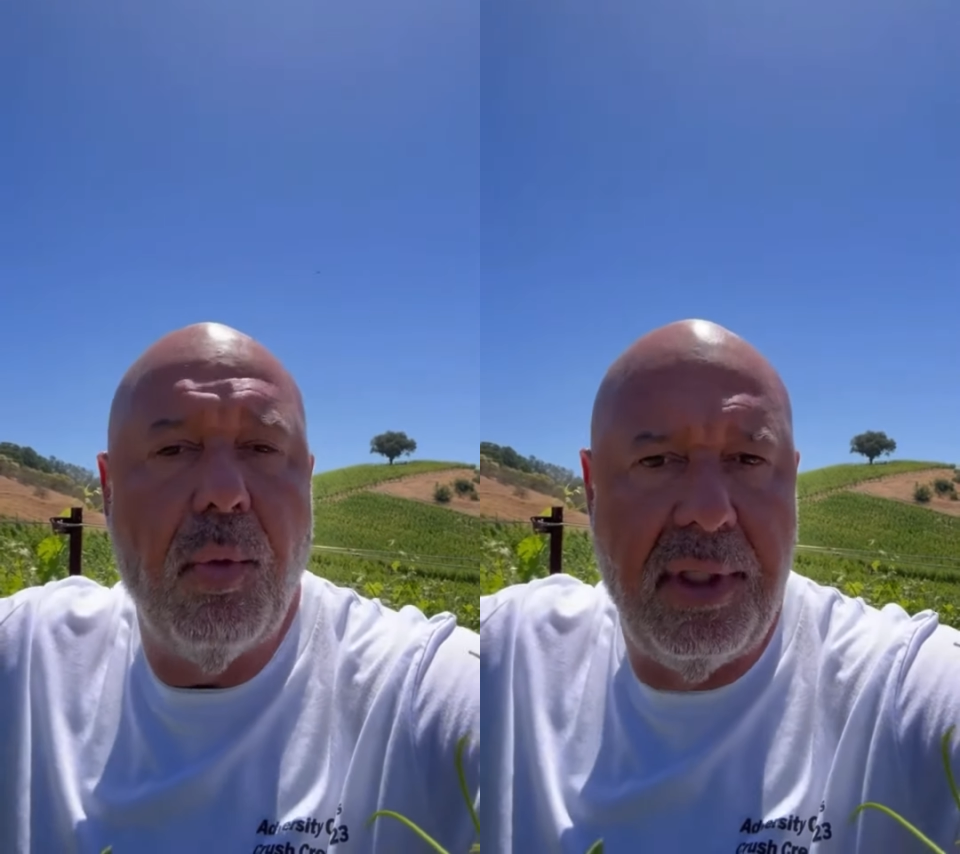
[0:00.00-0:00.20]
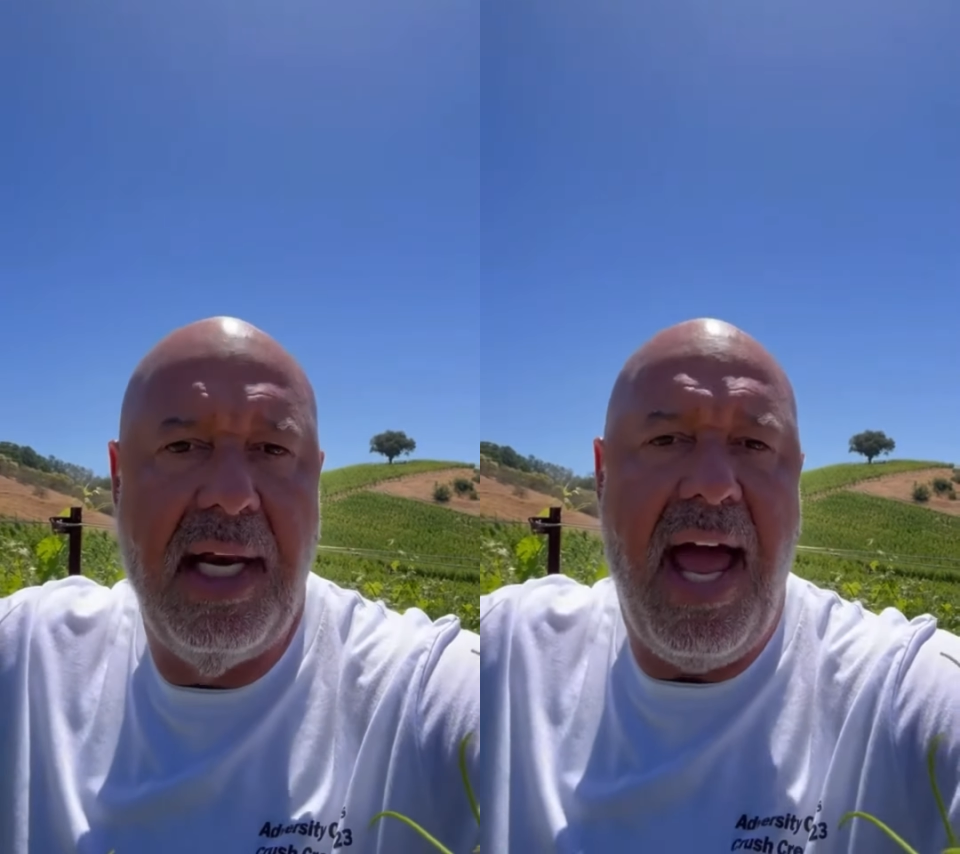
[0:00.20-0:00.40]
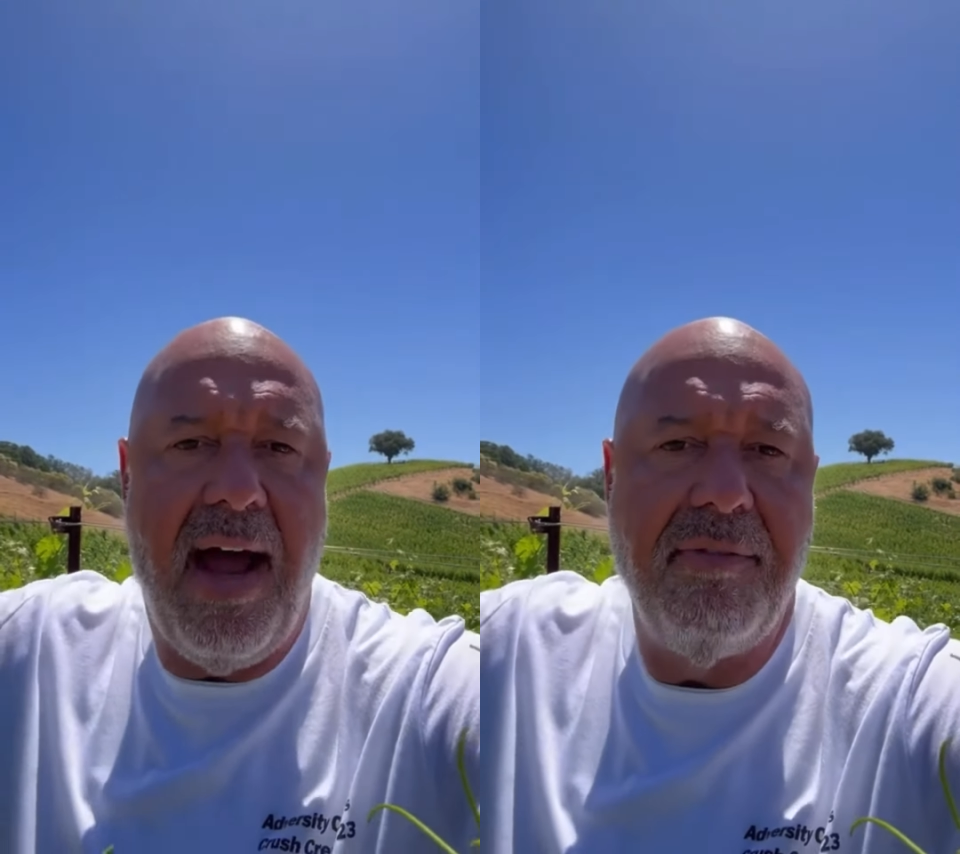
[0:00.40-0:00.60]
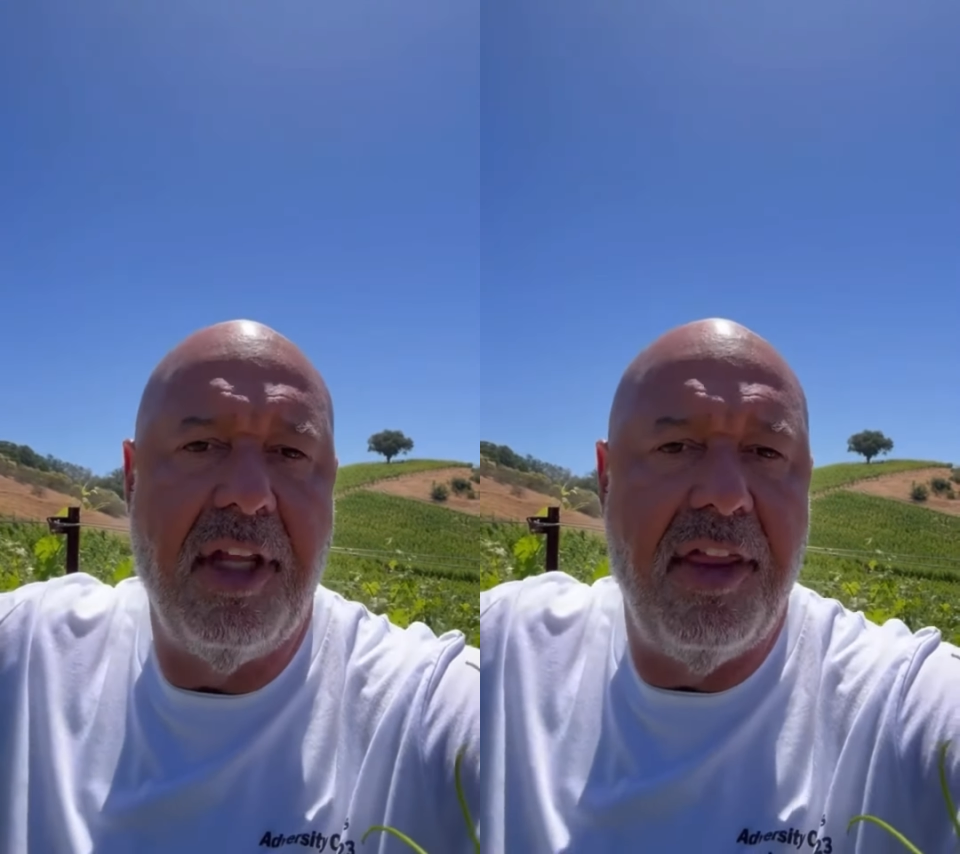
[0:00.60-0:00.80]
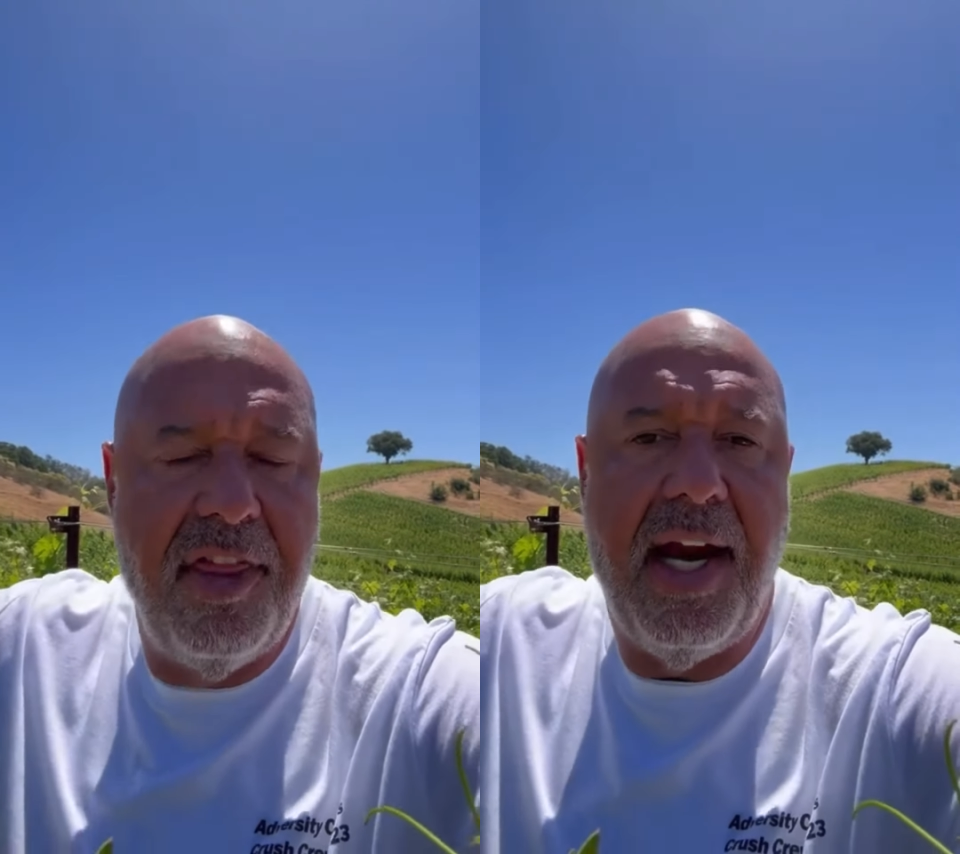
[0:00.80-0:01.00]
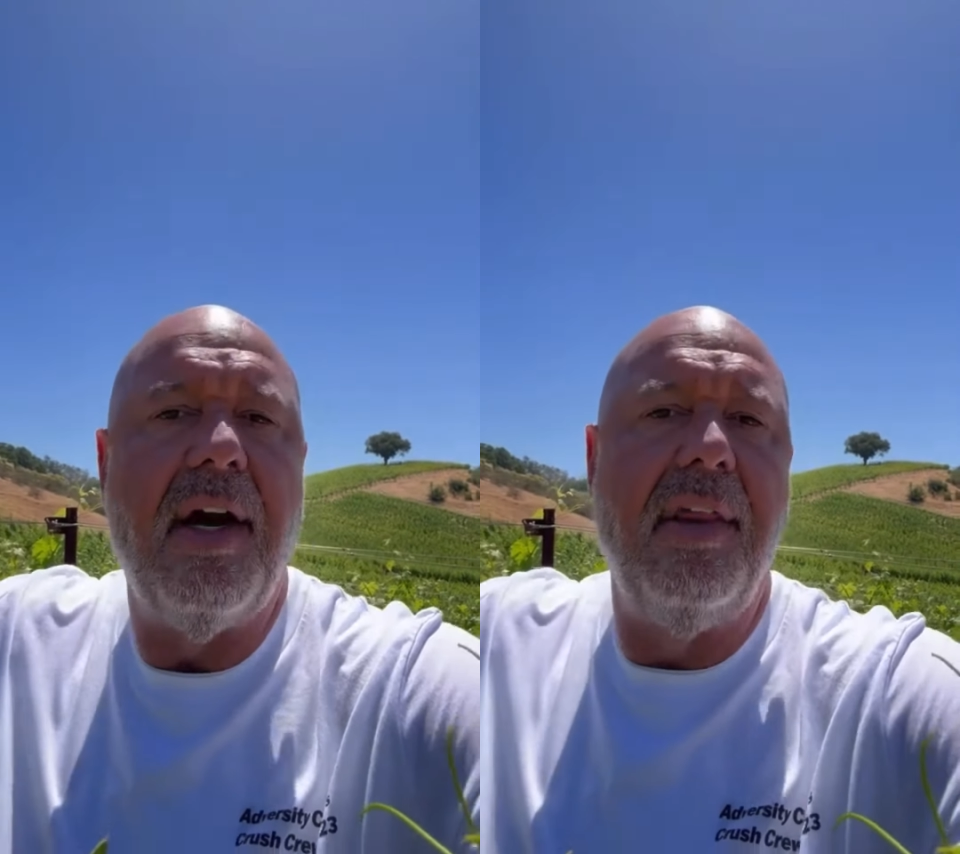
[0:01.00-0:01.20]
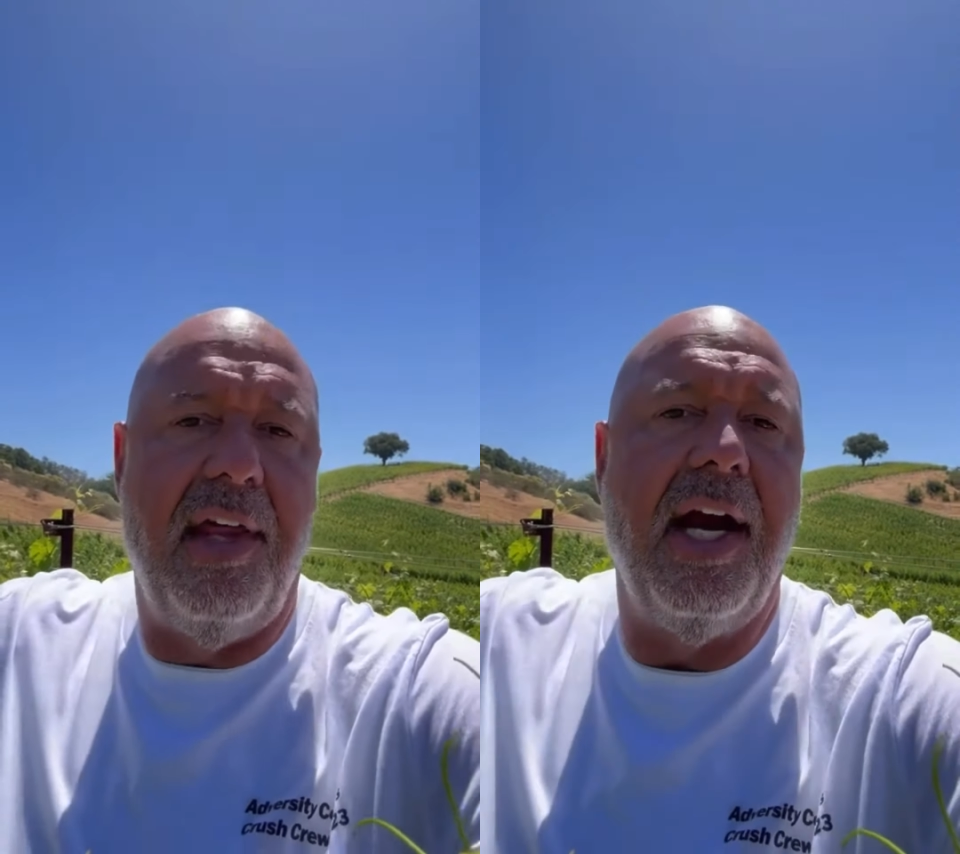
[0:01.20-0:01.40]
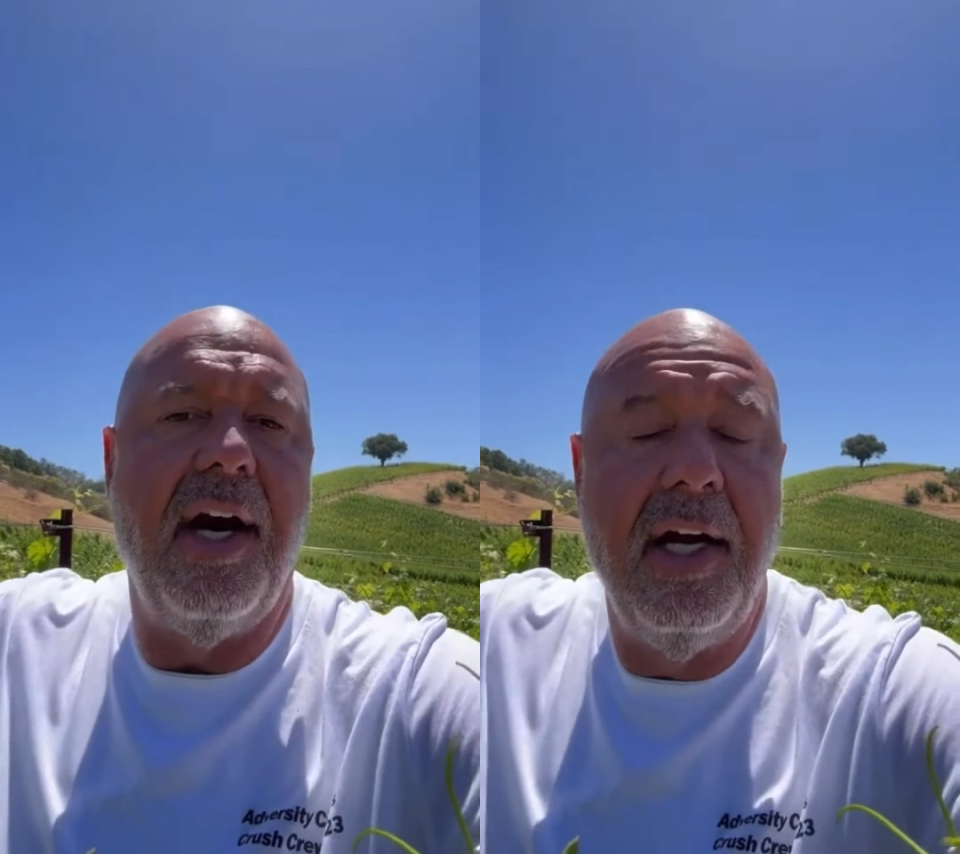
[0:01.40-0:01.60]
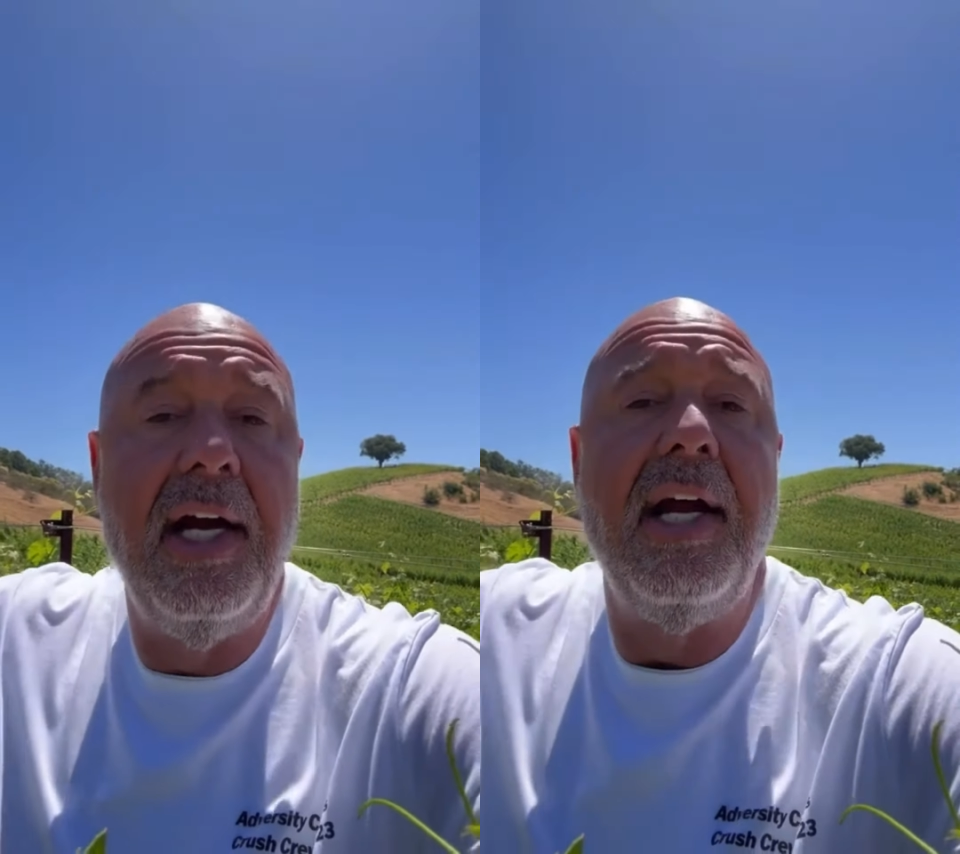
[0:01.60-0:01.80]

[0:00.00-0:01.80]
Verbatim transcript: wouldn't have the there there